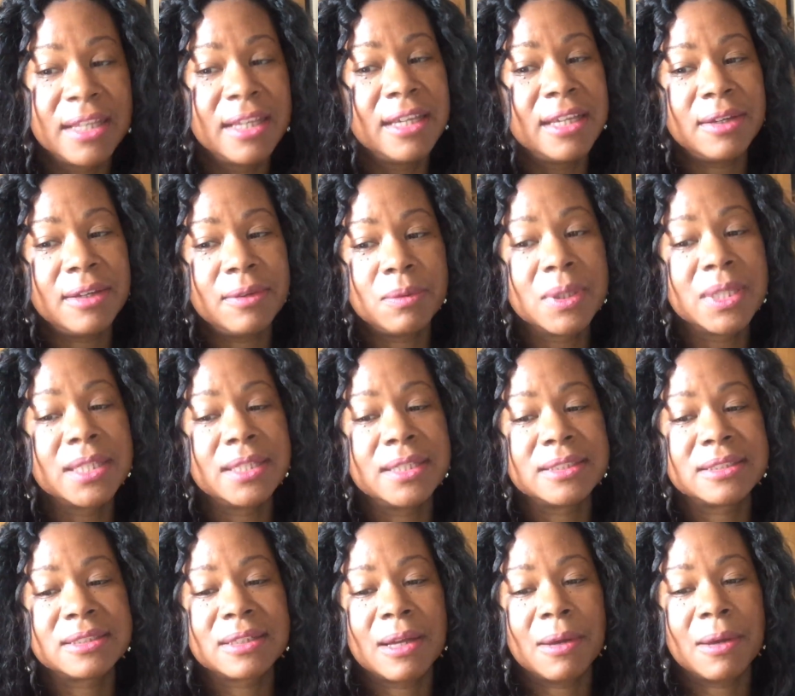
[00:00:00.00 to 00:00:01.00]
he really
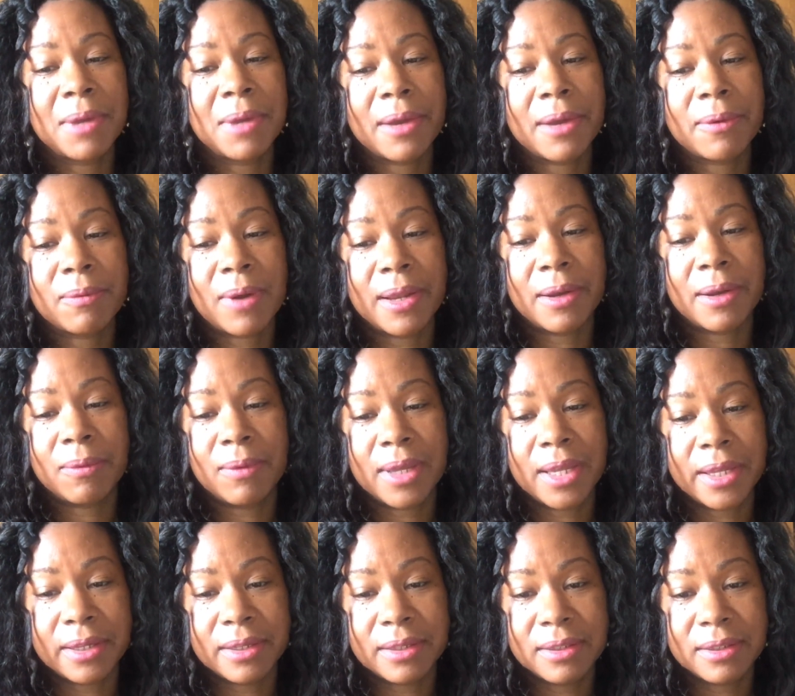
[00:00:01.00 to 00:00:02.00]
needs to come back right
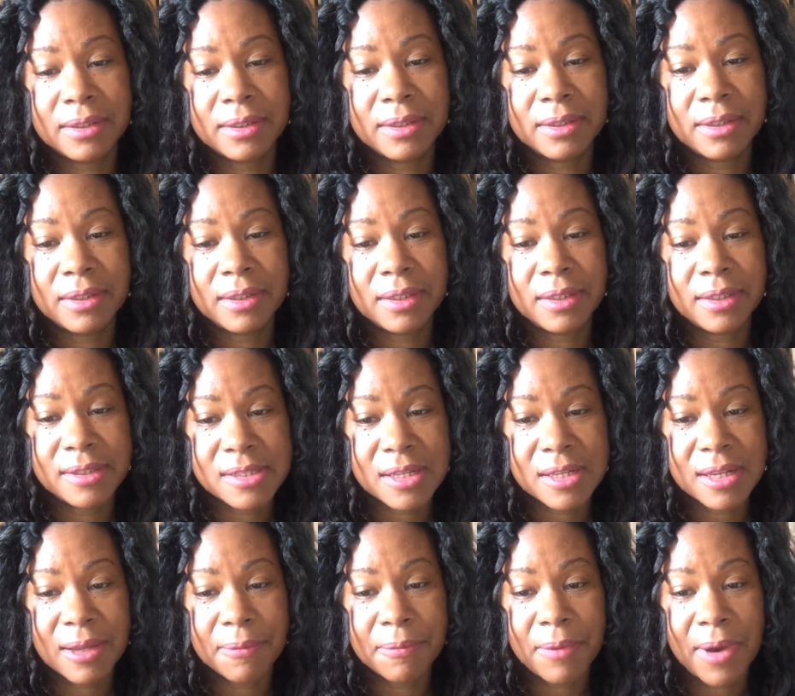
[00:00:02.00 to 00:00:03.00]
away. He needs to
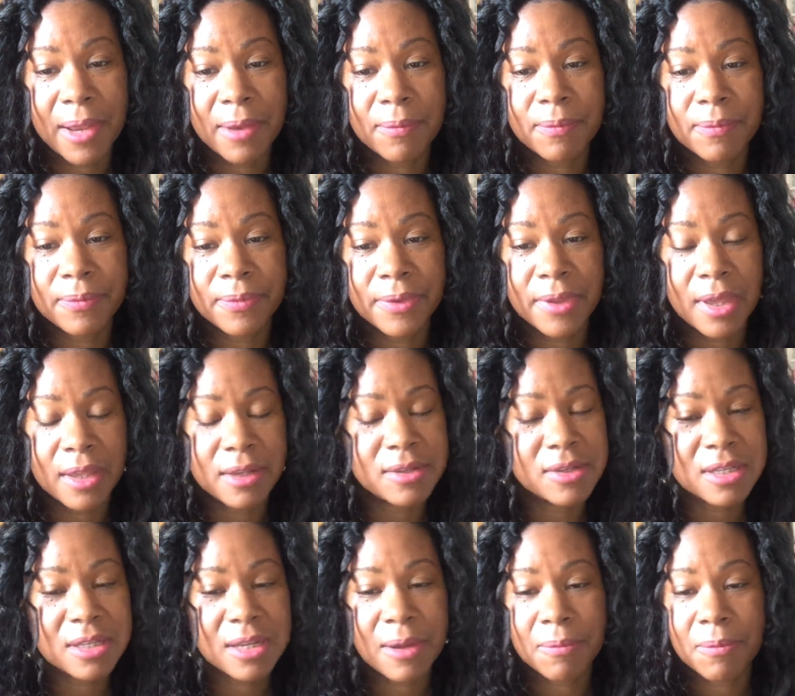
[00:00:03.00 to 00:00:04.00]
come right
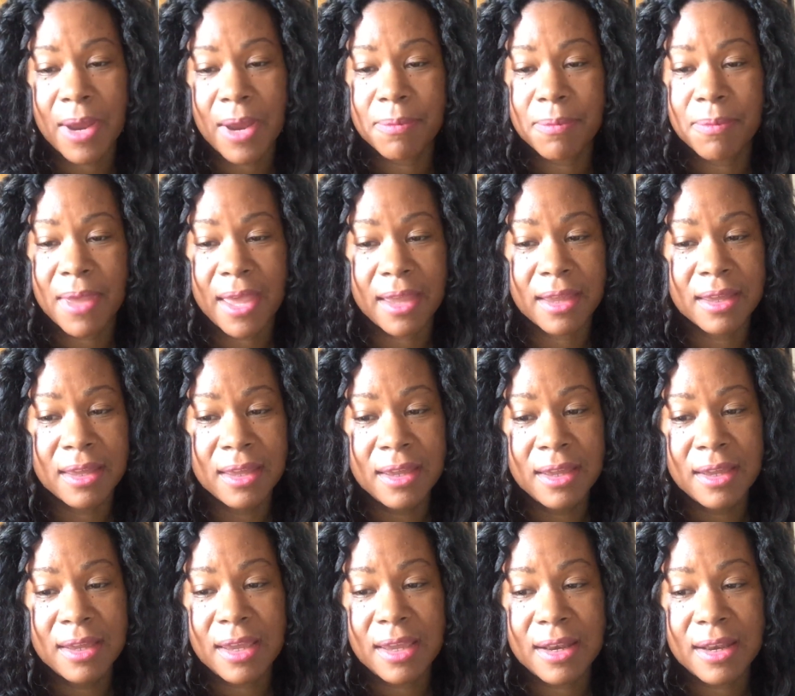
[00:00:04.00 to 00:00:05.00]
back
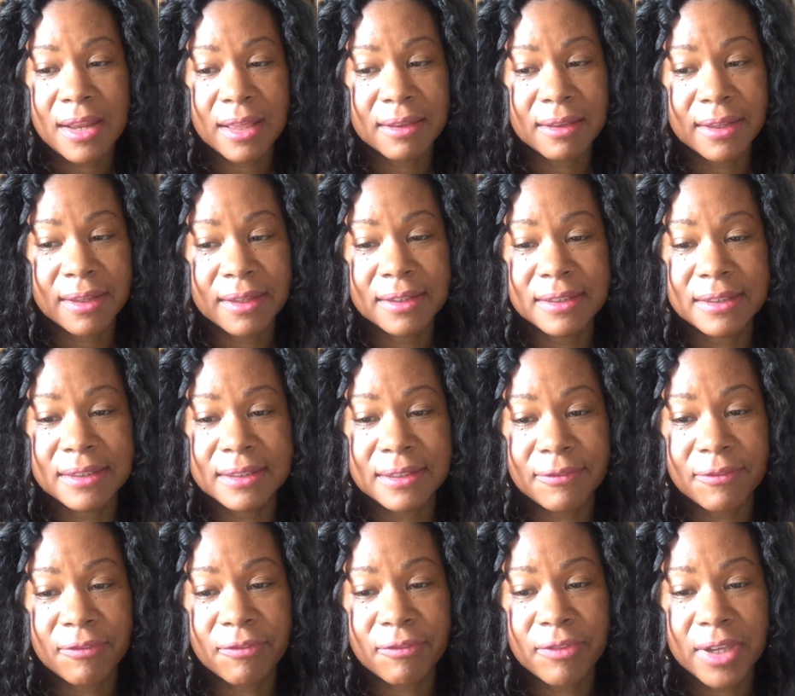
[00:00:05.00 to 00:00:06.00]
and act like it didn't
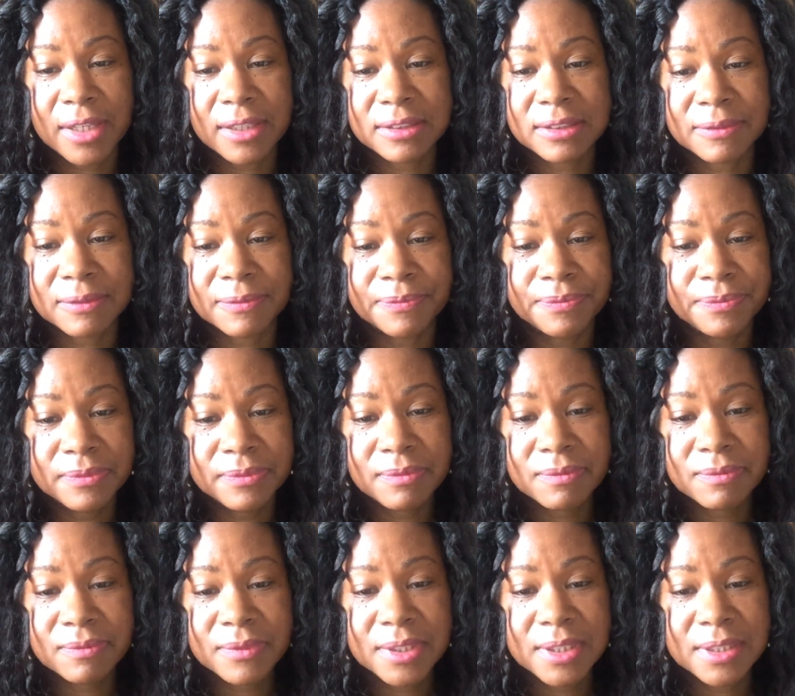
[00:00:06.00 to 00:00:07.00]
even faze him.
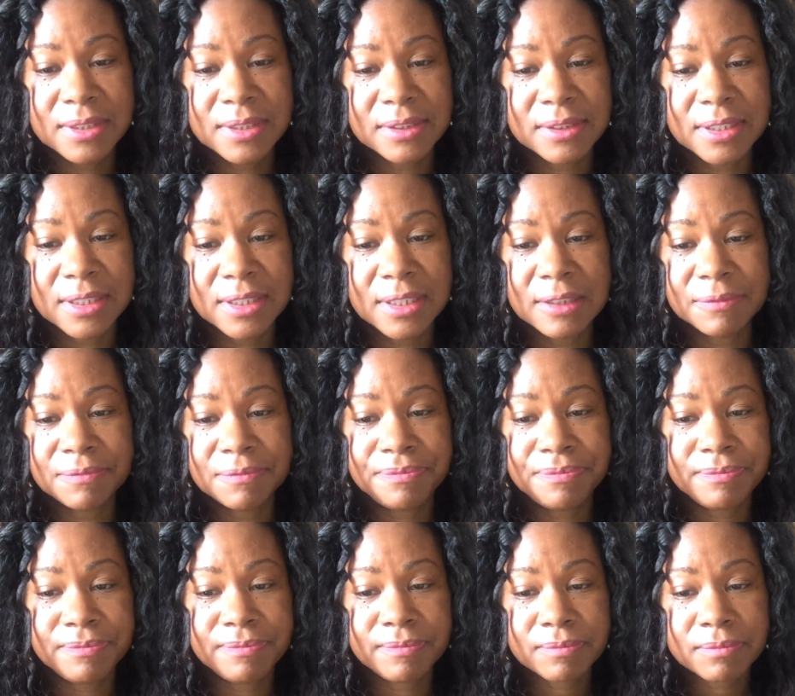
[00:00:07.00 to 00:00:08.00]
Because the
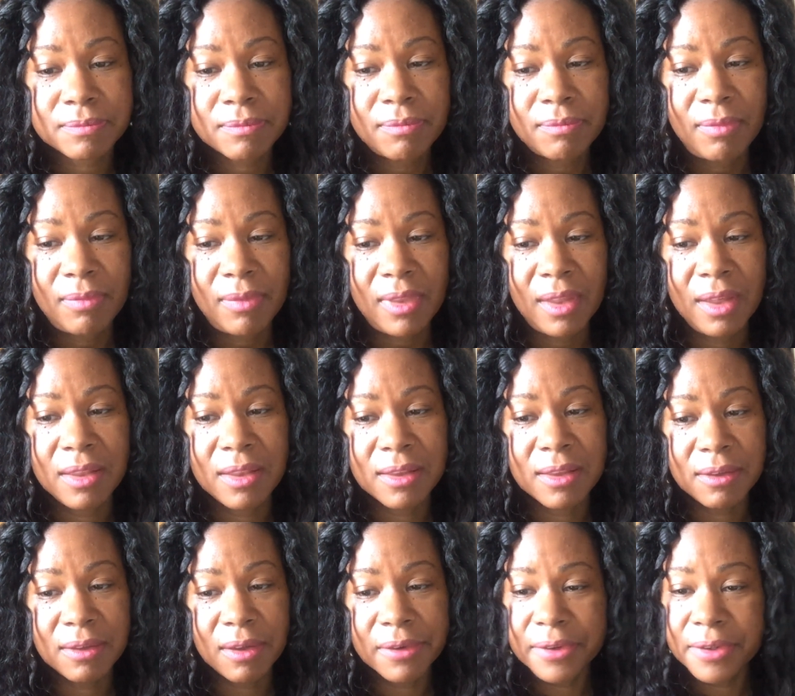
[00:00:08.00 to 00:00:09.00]

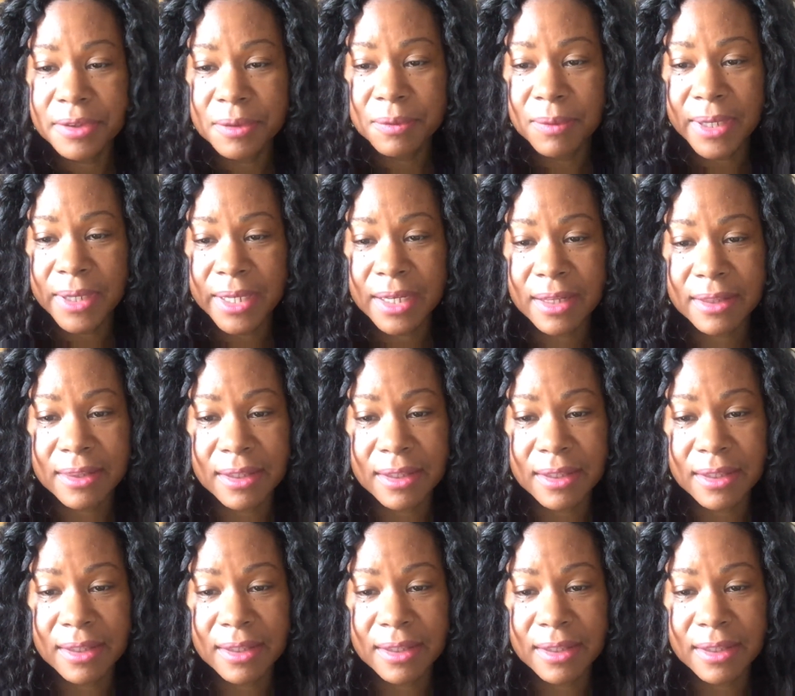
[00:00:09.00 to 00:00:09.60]
longer you wait, I